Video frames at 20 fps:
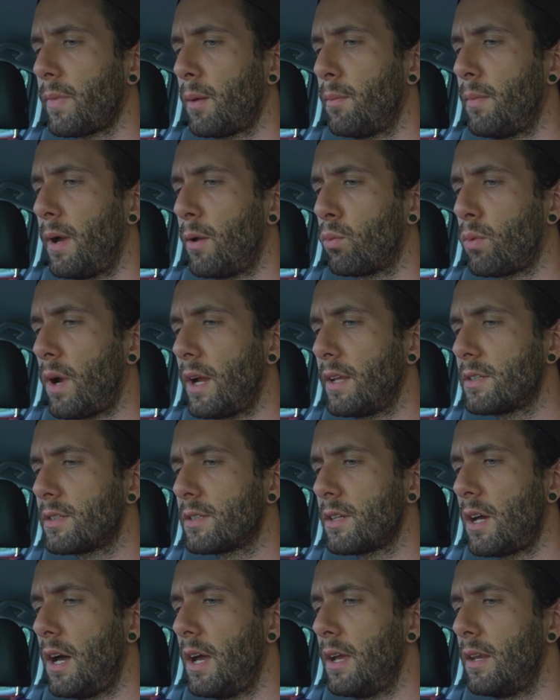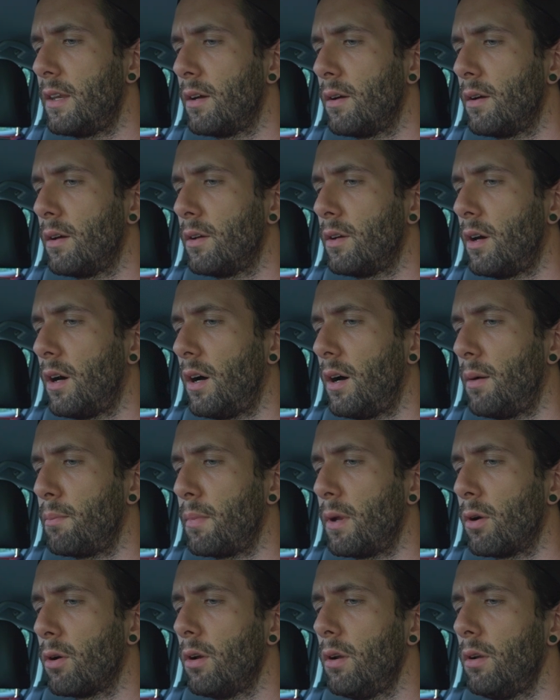my right side
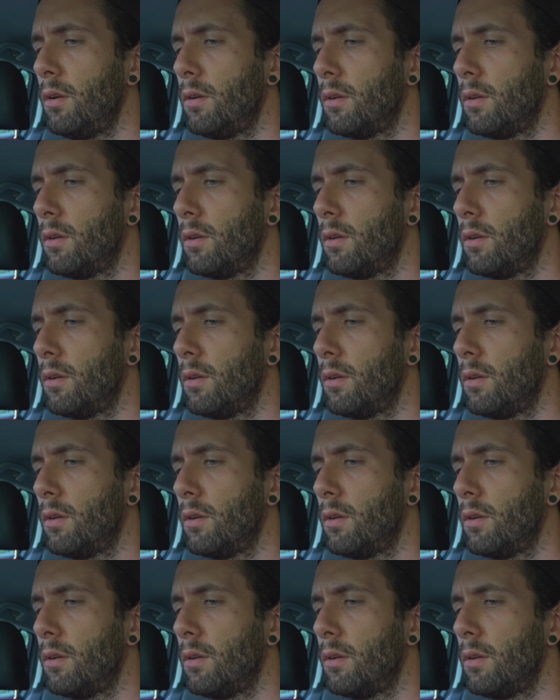mirror.